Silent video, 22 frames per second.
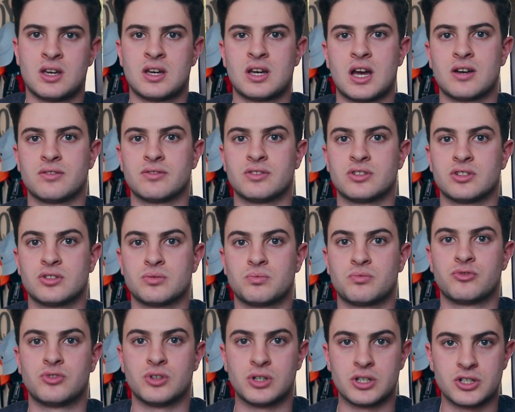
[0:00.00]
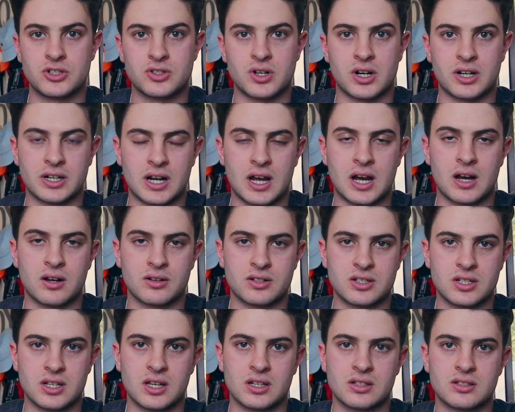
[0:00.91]
I haven't fully tried it
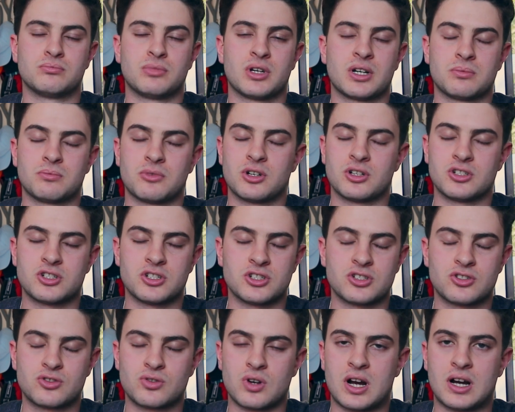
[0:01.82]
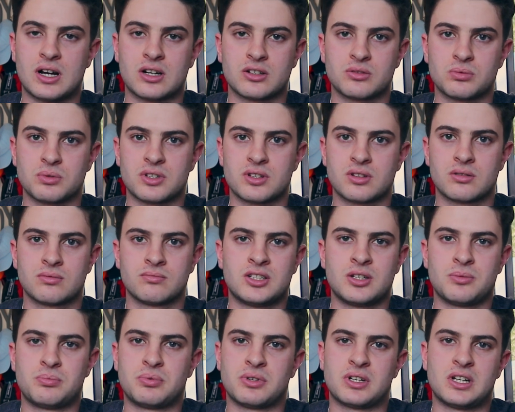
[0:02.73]
out yet, but I'm going to just try out with,
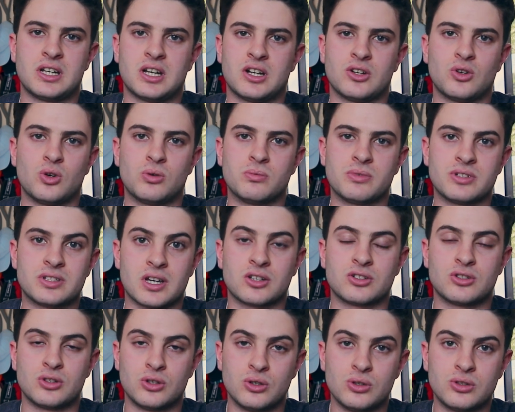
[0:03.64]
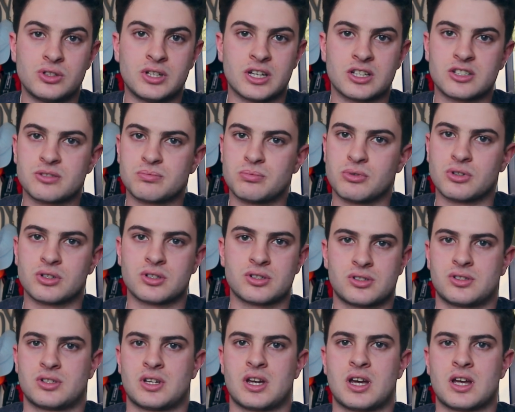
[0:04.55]
typically I normally take 2
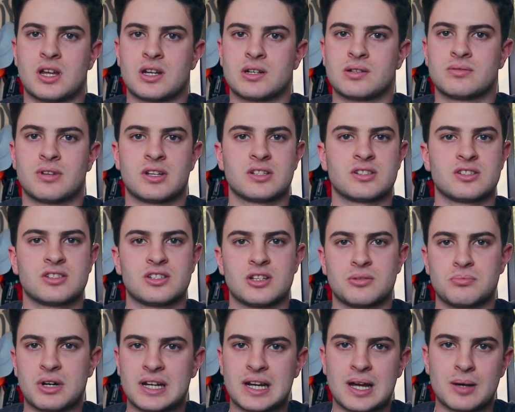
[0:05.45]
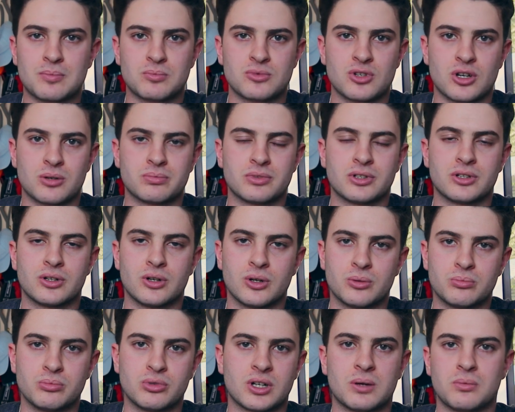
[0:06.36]
textbooks and, as I said, my laptop and
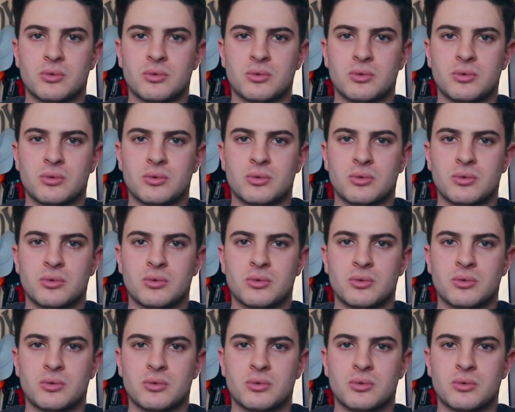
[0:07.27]
notebook.